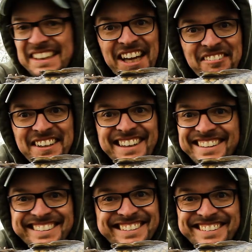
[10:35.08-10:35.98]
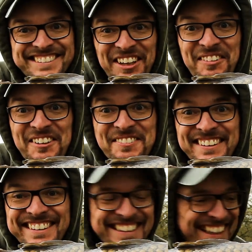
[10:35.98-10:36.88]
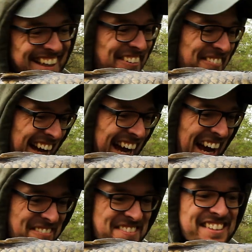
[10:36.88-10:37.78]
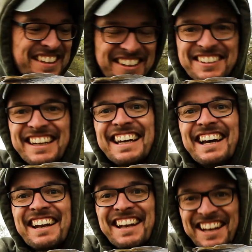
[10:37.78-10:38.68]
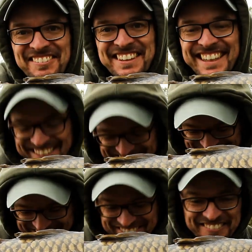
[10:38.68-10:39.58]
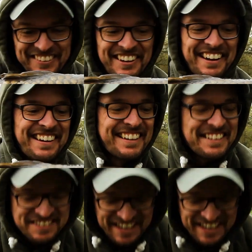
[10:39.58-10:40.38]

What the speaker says: love it. So much fun today. Absolutely loving it. Right, let's